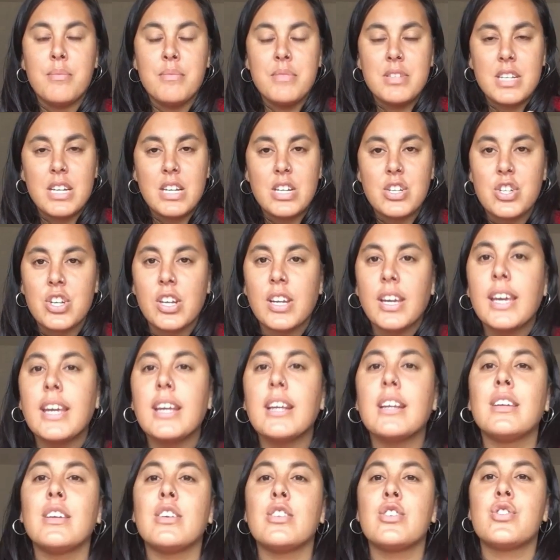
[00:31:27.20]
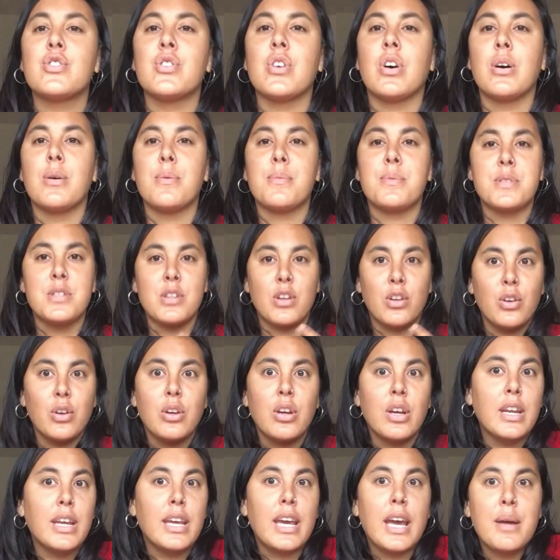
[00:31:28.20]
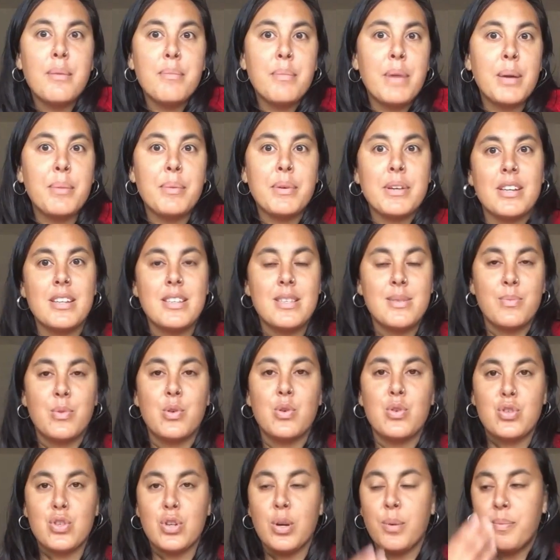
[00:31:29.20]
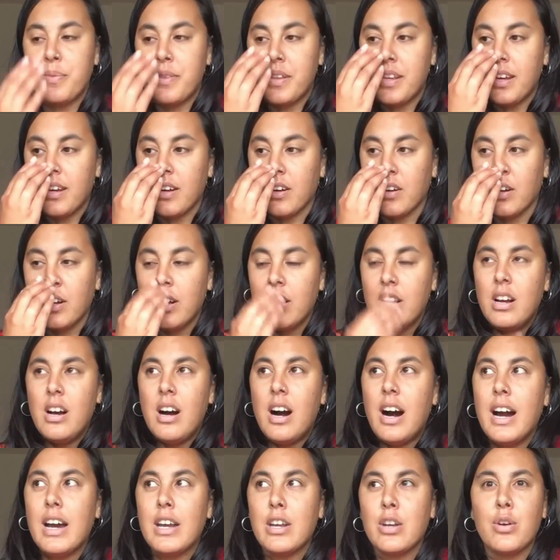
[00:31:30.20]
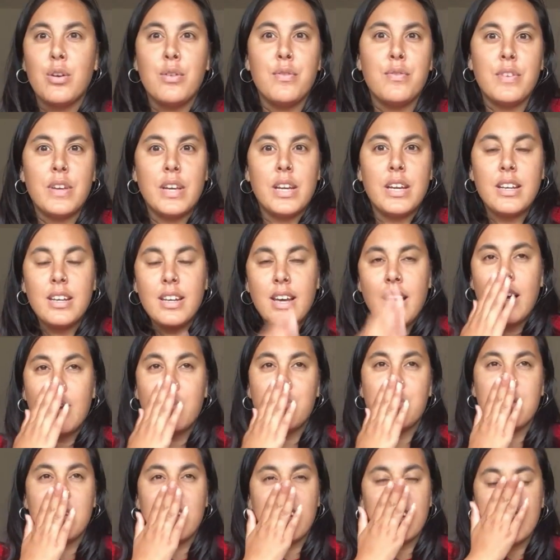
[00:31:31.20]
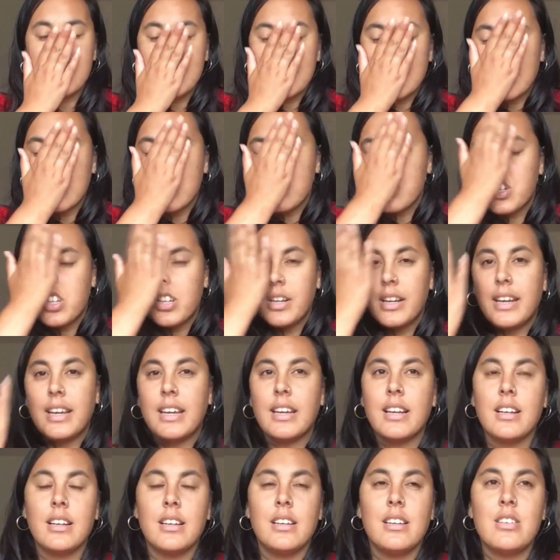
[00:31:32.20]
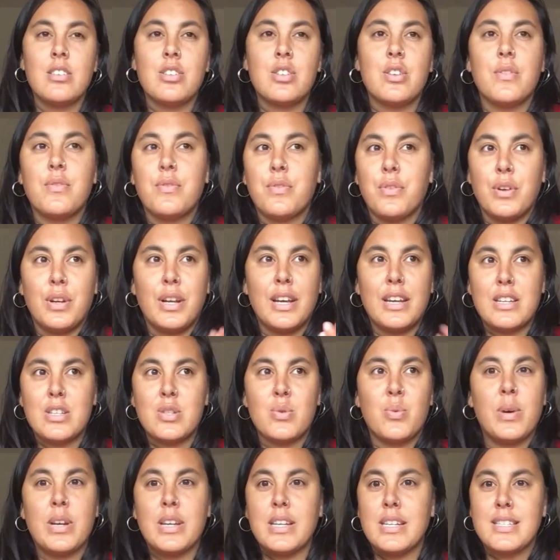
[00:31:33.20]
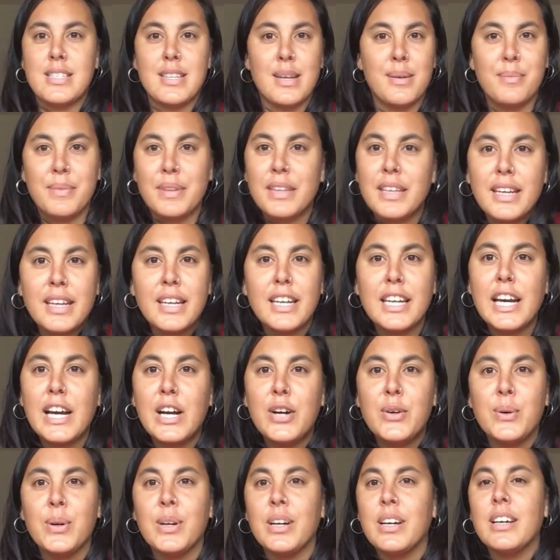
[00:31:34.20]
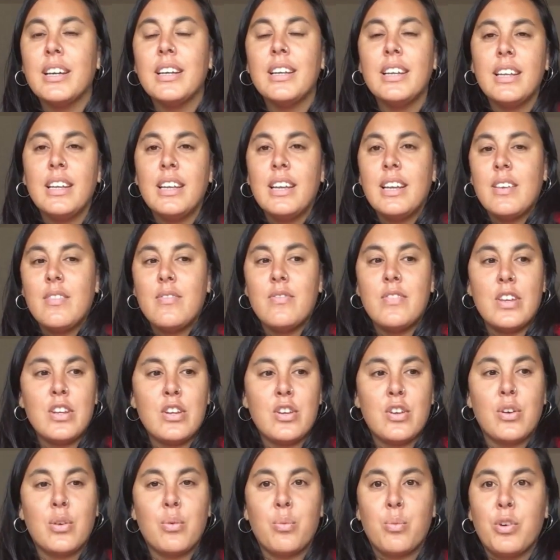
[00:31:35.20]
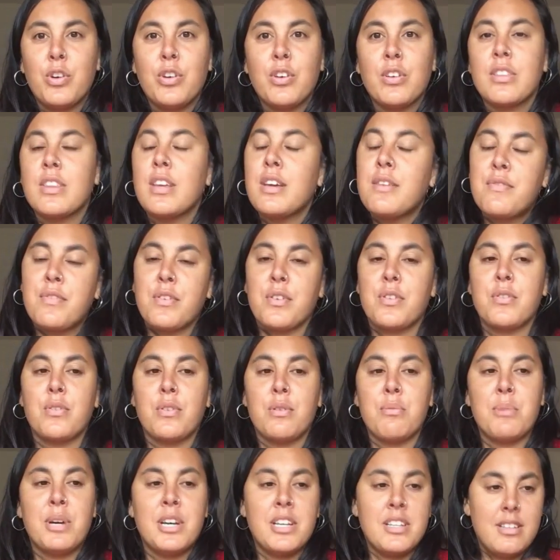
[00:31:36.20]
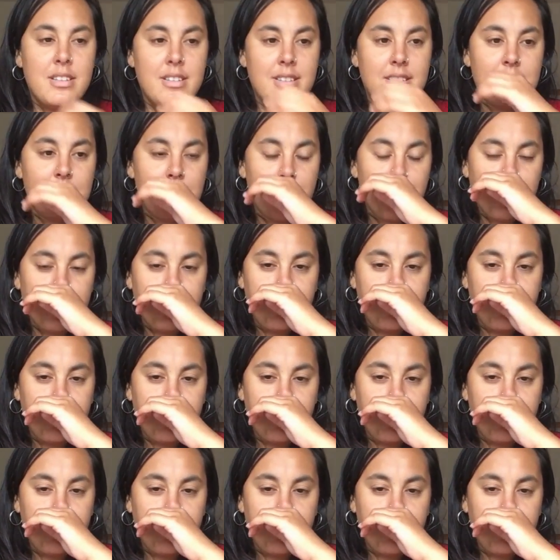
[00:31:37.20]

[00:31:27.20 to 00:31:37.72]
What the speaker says: teaching English jobs, so you could get maybe a small job there. I know in Vietnam you can teach English for like 20 something an hour. Then you could work there for 3 months.